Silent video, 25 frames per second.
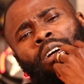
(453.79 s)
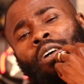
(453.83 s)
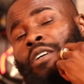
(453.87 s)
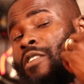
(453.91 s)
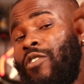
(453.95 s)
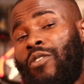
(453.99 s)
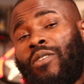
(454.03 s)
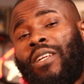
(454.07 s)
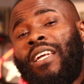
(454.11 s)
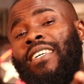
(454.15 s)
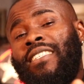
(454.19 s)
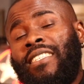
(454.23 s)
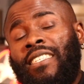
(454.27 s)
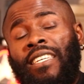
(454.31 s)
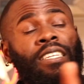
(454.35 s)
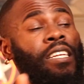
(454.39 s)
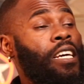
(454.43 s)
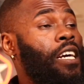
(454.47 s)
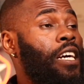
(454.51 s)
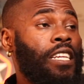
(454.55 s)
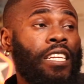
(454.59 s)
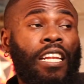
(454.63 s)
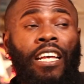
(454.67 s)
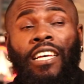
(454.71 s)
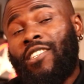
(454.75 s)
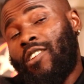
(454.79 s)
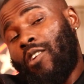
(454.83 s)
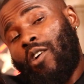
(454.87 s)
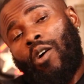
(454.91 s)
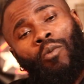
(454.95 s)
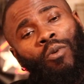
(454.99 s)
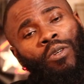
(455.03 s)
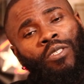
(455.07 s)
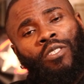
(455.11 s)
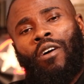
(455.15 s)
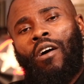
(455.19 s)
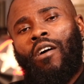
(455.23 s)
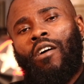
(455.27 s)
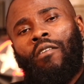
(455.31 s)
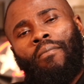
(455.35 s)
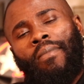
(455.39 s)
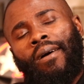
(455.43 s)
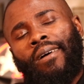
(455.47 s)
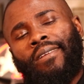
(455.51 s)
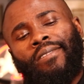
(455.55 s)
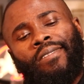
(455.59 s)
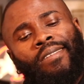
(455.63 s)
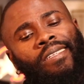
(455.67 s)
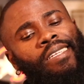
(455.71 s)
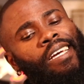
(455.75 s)
So that's it. That's all we're talking
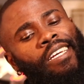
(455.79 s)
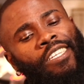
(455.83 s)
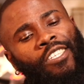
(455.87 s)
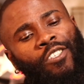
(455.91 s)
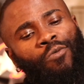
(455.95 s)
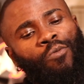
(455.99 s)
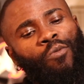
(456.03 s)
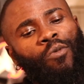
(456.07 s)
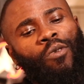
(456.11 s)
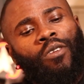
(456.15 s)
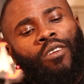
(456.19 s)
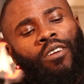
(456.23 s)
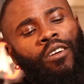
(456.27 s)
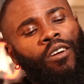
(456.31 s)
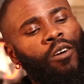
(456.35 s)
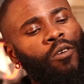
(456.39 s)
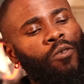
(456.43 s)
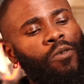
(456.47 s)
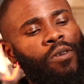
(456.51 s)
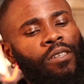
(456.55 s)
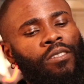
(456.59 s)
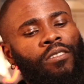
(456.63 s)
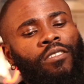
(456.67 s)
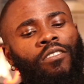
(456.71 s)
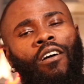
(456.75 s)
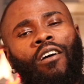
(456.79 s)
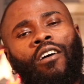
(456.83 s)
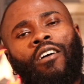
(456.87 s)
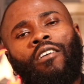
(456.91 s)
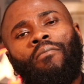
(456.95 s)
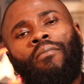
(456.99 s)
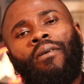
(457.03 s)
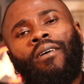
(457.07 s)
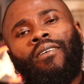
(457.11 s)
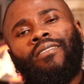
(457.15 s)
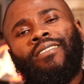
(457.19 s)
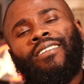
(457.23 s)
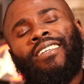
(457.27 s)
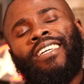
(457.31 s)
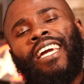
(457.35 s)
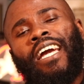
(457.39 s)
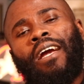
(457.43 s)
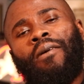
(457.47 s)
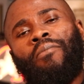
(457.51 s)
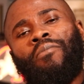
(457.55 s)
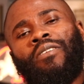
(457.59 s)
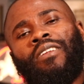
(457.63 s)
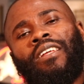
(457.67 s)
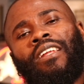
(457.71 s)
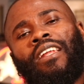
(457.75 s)
about today. I just want to go and talk about the
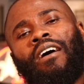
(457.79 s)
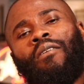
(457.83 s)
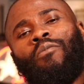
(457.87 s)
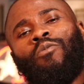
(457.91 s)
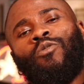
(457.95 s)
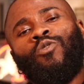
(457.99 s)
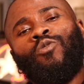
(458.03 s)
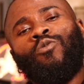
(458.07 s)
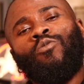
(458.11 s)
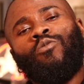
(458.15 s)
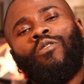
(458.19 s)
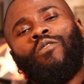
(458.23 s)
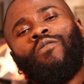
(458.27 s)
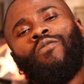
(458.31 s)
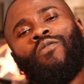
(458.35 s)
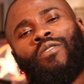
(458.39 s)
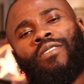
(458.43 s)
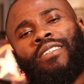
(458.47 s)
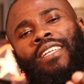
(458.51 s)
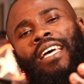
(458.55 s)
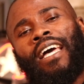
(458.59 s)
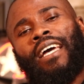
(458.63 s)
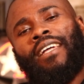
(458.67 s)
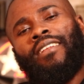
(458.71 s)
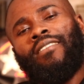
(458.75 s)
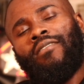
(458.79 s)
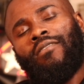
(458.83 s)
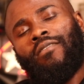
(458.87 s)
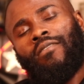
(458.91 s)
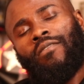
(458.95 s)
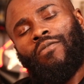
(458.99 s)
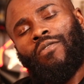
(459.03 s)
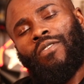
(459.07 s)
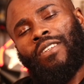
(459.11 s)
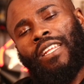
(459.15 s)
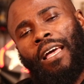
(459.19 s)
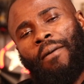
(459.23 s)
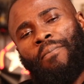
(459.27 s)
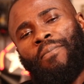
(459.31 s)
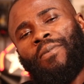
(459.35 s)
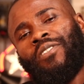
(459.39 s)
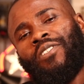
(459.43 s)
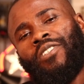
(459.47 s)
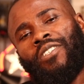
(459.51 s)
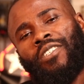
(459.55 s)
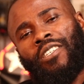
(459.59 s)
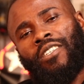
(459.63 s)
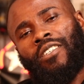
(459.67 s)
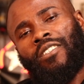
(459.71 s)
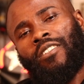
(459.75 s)
camera that I'll be using for that
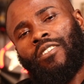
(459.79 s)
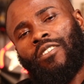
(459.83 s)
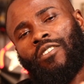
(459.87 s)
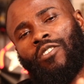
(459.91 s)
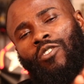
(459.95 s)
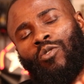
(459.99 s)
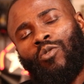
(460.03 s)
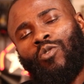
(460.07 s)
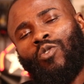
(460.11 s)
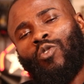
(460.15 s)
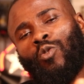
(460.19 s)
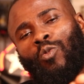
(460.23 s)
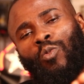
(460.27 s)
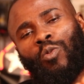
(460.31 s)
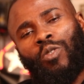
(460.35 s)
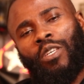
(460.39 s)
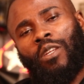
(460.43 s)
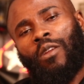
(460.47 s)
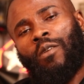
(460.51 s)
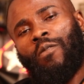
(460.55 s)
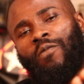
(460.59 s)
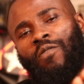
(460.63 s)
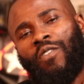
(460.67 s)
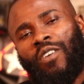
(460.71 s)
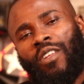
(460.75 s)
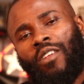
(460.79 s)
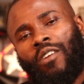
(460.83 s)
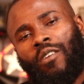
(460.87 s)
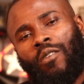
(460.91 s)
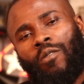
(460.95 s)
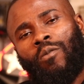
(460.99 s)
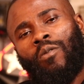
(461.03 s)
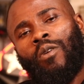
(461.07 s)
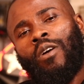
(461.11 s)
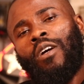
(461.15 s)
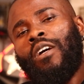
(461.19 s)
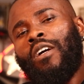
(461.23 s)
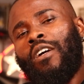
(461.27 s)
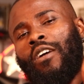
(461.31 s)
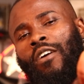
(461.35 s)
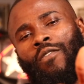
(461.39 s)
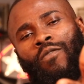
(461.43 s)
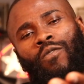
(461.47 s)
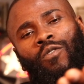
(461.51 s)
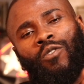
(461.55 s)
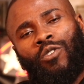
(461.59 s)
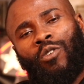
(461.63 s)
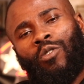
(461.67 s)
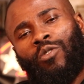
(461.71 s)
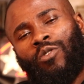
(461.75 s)
particular YouTube setup video.
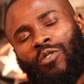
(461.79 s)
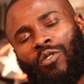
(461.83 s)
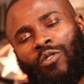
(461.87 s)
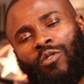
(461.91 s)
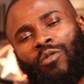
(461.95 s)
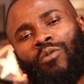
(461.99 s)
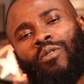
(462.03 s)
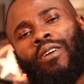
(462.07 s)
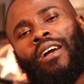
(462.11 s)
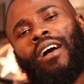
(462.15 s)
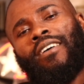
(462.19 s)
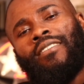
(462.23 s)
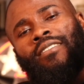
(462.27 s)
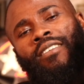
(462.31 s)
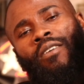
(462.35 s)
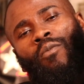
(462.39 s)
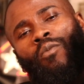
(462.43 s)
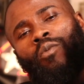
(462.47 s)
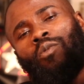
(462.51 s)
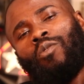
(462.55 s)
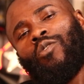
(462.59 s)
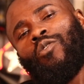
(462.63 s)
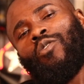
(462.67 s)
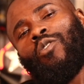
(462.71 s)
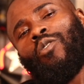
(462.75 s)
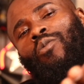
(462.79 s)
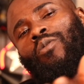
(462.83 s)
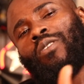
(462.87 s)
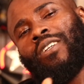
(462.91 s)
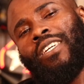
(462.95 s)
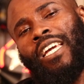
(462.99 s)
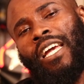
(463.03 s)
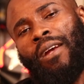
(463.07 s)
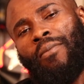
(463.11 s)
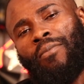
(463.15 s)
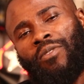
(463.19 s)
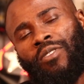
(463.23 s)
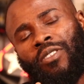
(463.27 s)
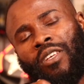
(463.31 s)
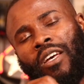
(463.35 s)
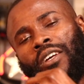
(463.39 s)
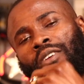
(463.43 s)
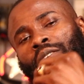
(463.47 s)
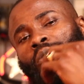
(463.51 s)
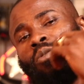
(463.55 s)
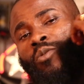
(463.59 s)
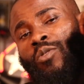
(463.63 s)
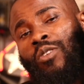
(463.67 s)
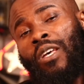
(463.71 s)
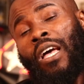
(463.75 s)
For those of you guys that want to know the cameras I
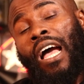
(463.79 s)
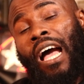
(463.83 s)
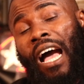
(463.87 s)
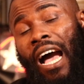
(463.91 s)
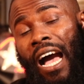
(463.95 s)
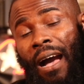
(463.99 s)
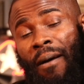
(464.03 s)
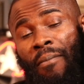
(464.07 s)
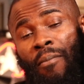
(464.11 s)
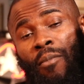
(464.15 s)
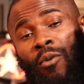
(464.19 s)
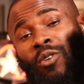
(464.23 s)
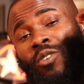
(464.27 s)
use, I